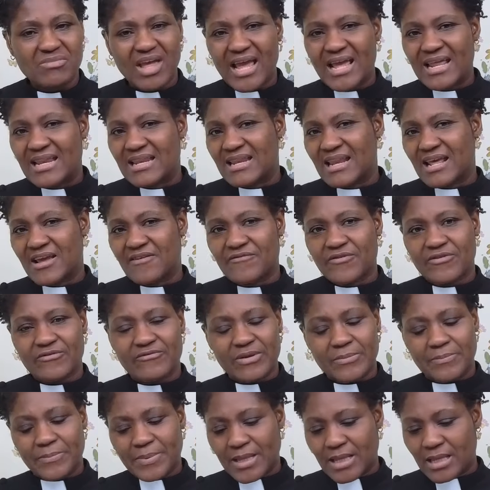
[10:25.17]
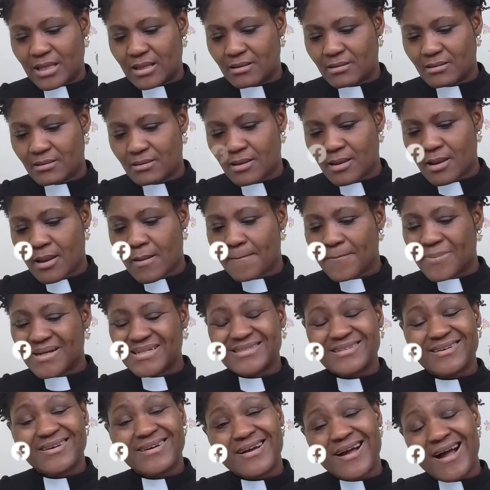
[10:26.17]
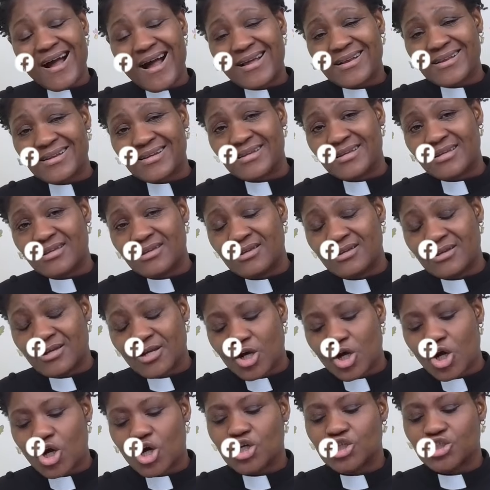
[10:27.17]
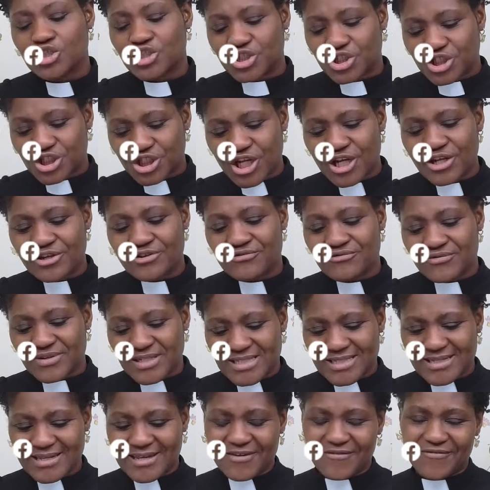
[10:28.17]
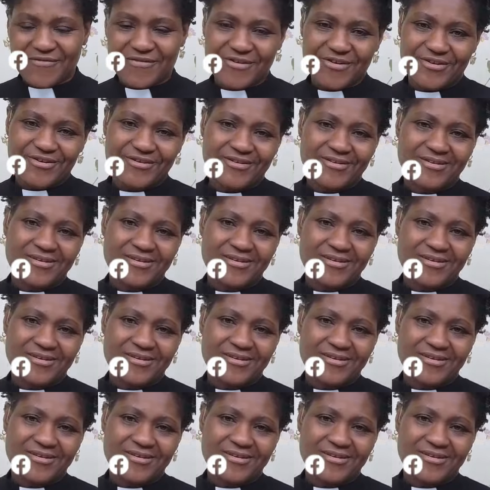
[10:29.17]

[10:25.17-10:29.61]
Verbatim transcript: and never repay. But the godly are generous giver.